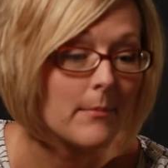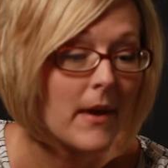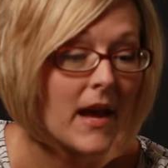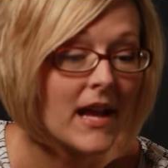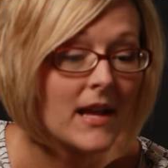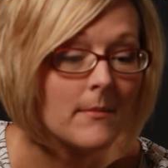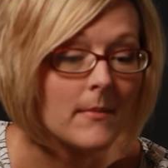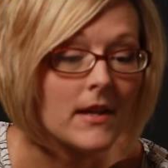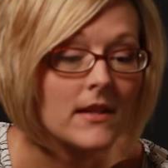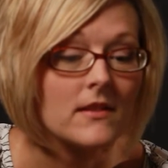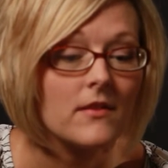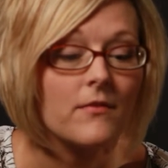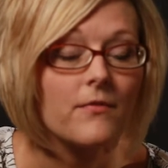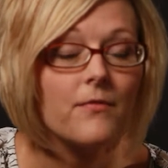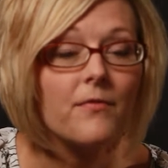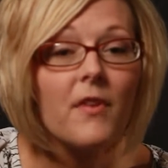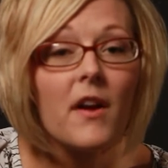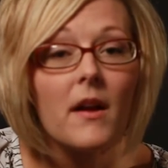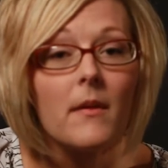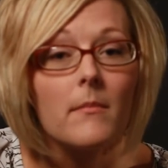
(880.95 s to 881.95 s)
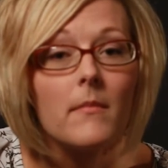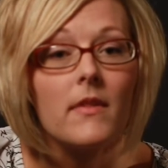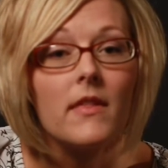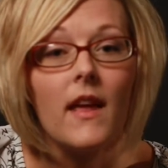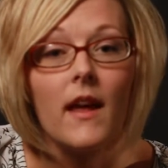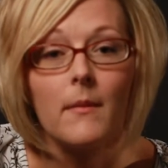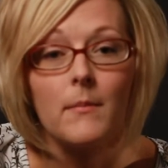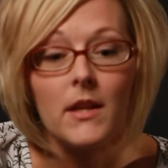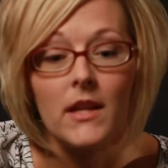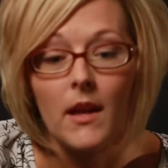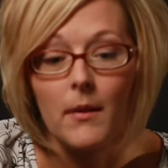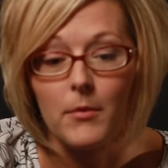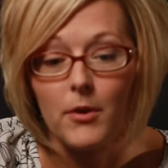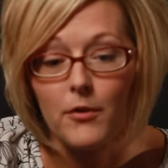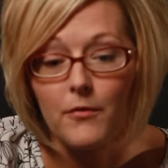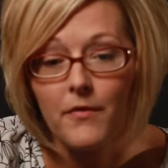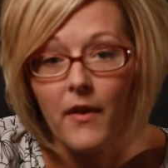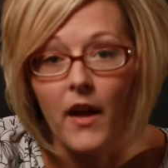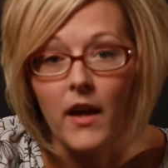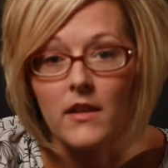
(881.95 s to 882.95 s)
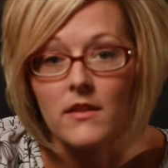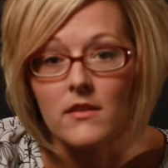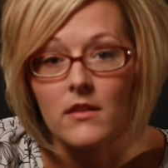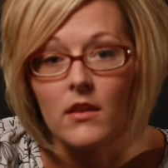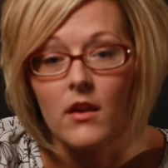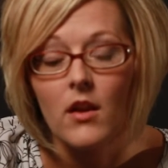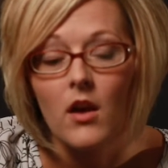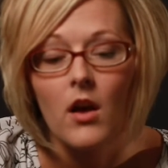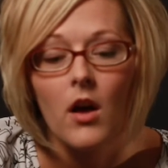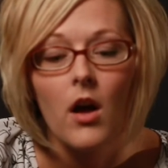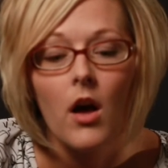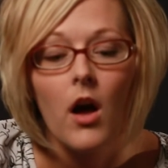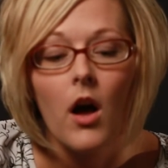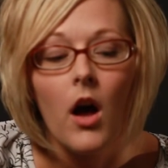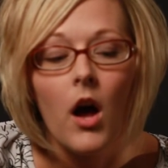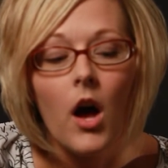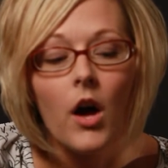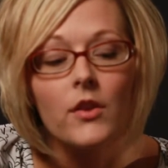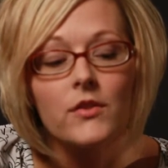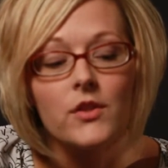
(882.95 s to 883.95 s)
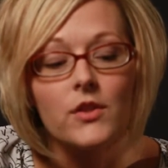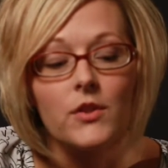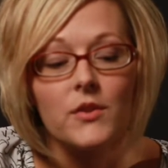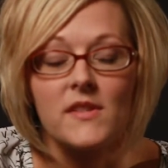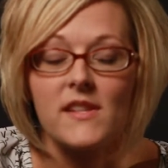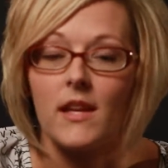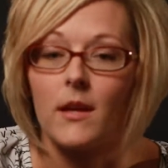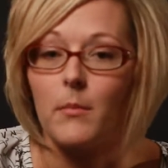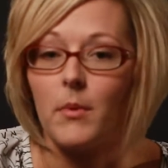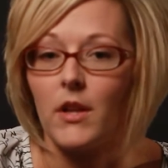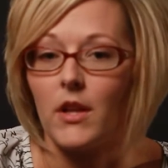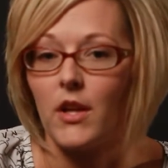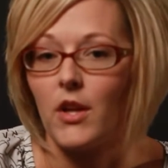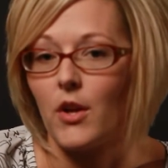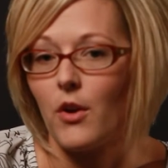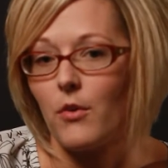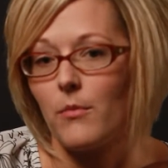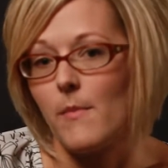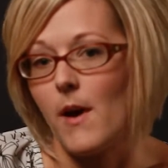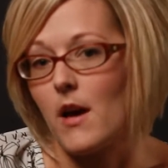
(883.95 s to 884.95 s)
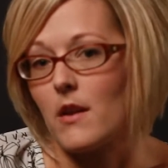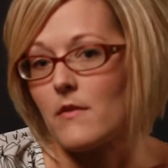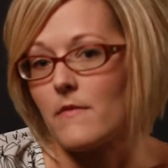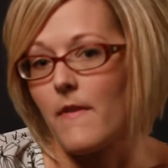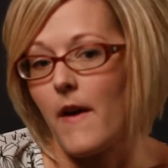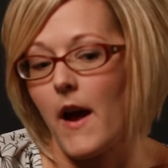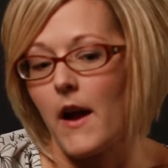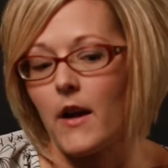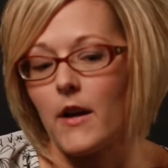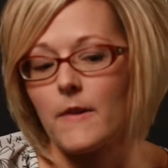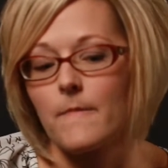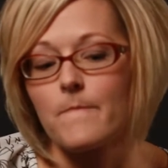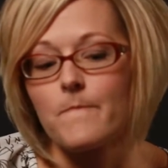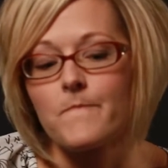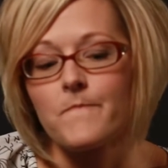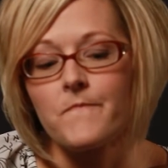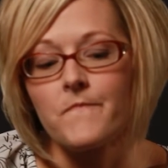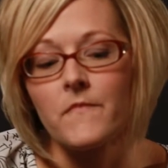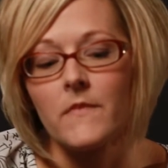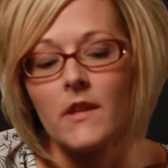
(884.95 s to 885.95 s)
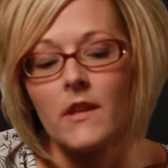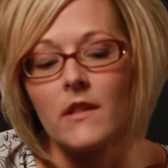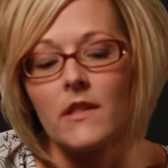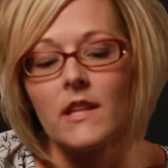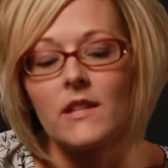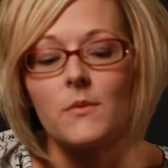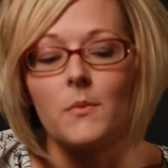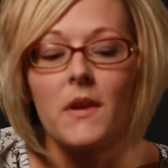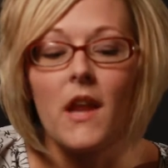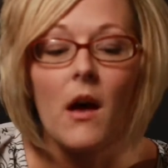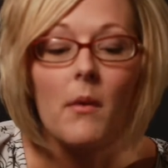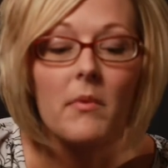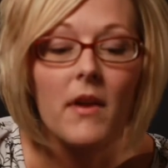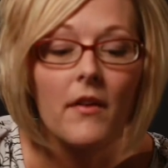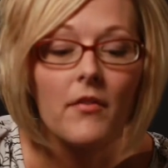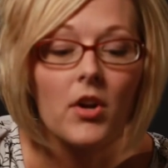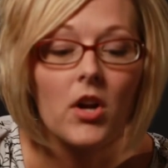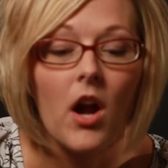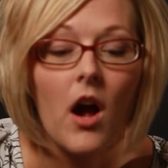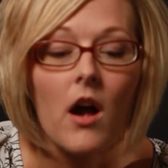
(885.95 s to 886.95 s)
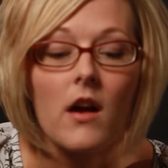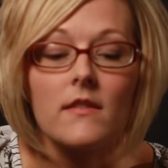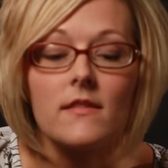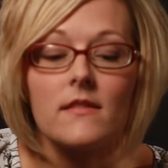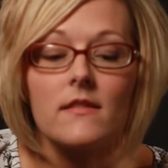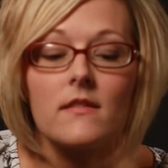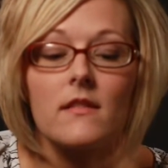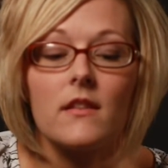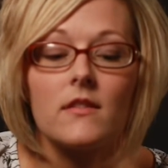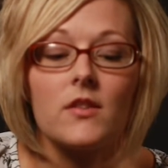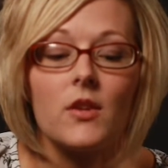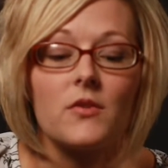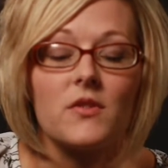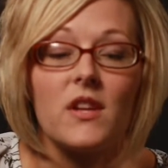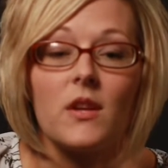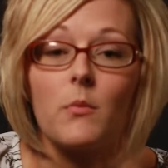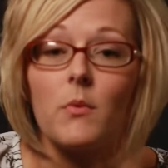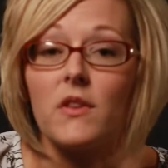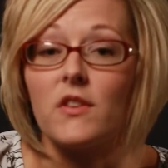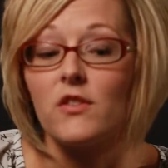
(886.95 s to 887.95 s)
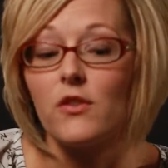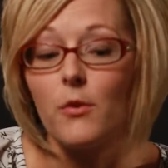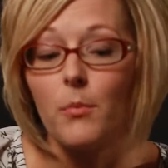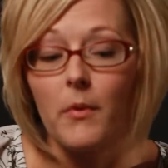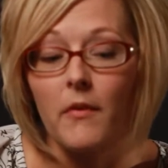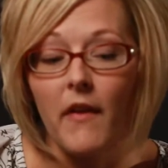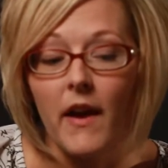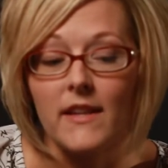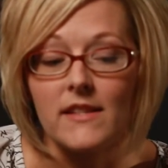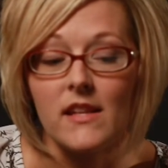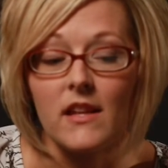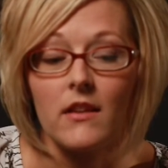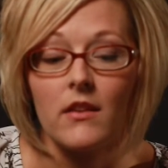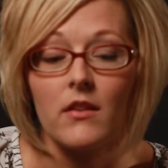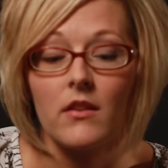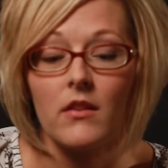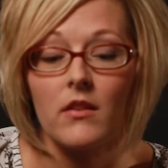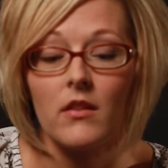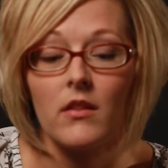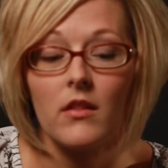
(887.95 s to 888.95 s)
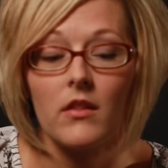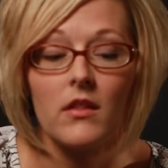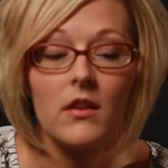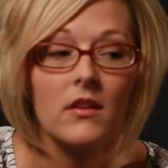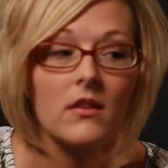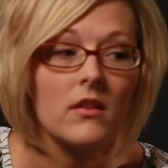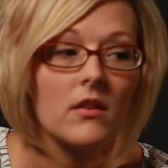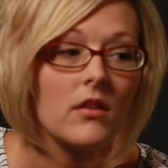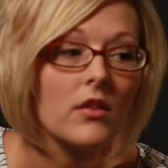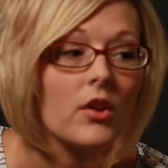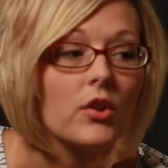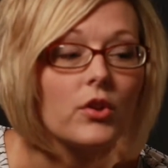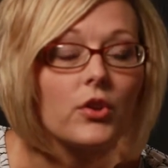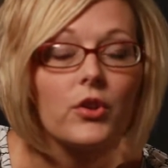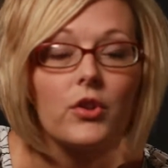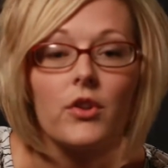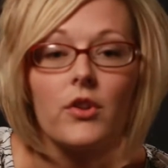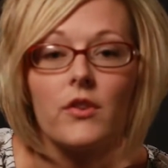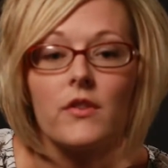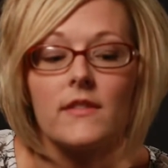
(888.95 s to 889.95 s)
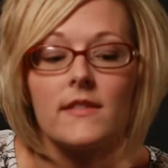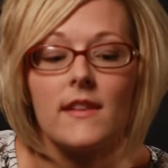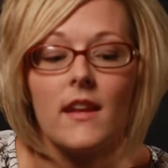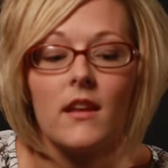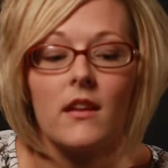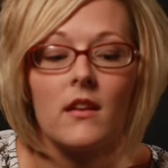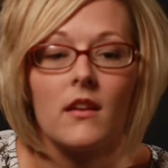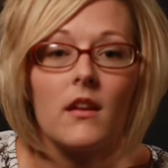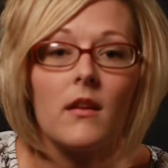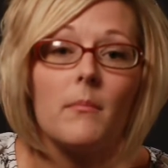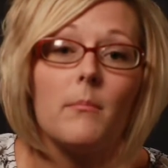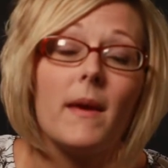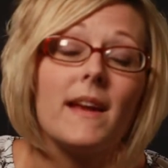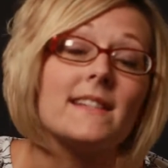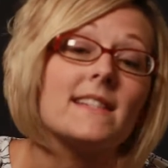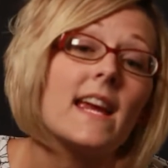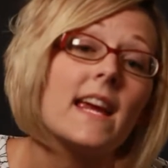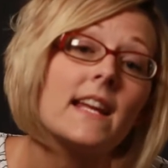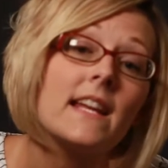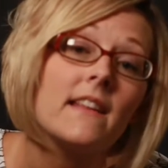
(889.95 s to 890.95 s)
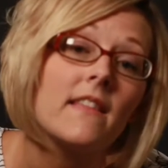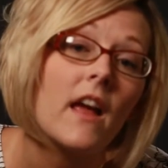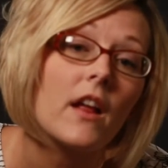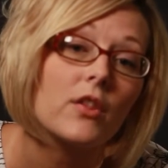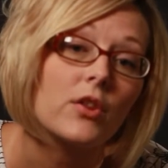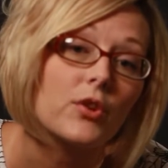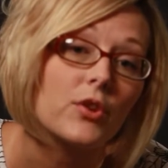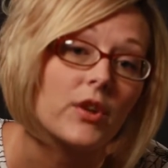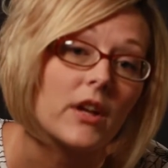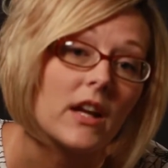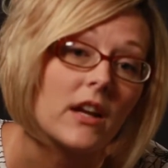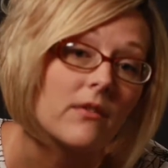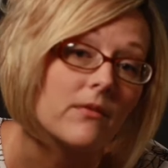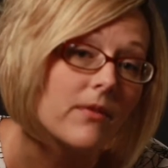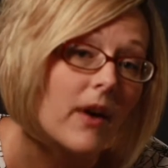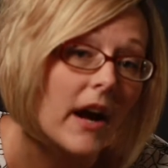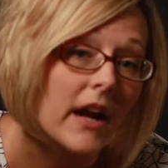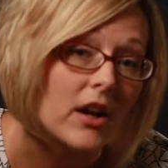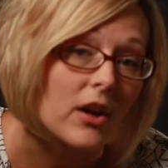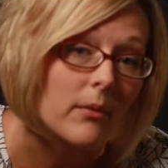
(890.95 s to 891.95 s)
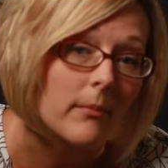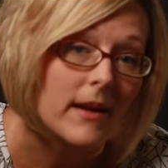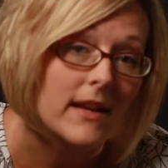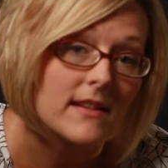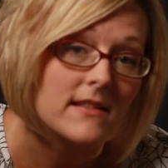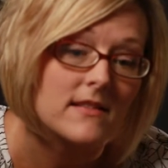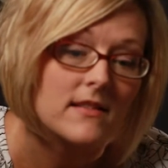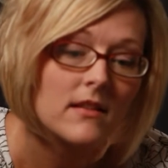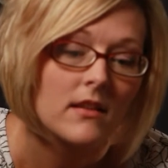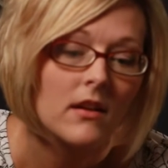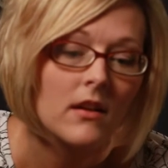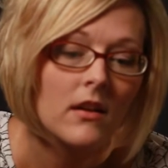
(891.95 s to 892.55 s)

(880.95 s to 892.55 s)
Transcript: payment, from the MEW fund, also using a billing code modifier. This would help cover costs associated with supervising the learners and maintaining that learning environment.